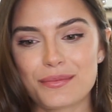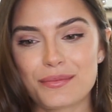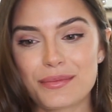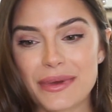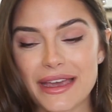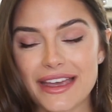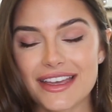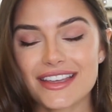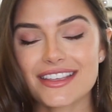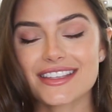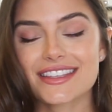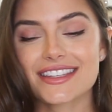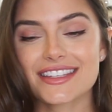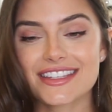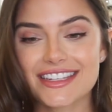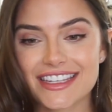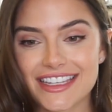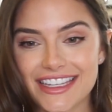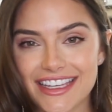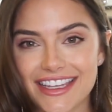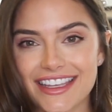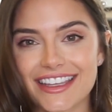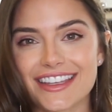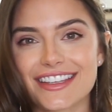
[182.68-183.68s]
Best
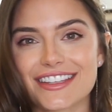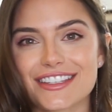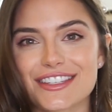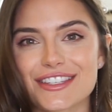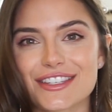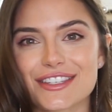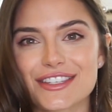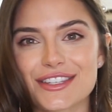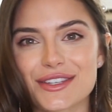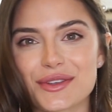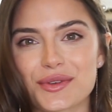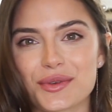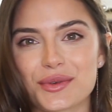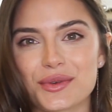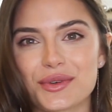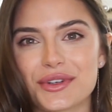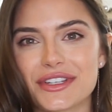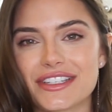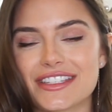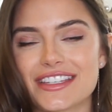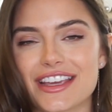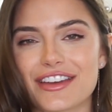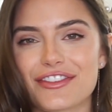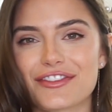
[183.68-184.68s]
kiss
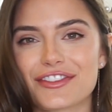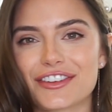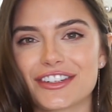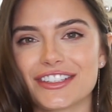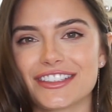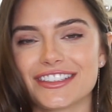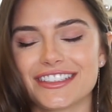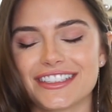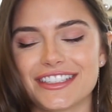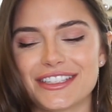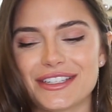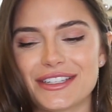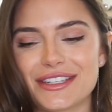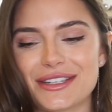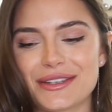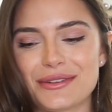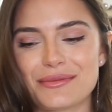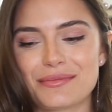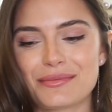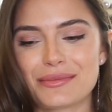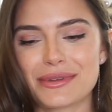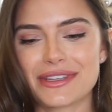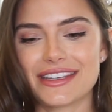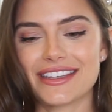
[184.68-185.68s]
would definitely
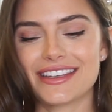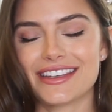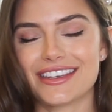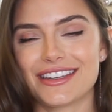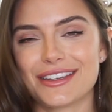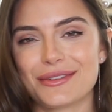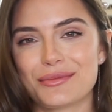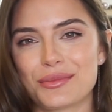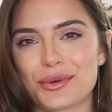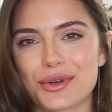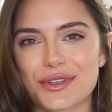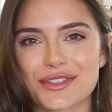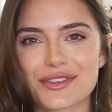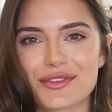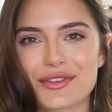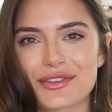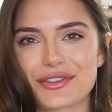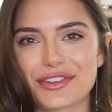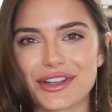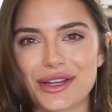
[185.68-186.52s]
be Boys Over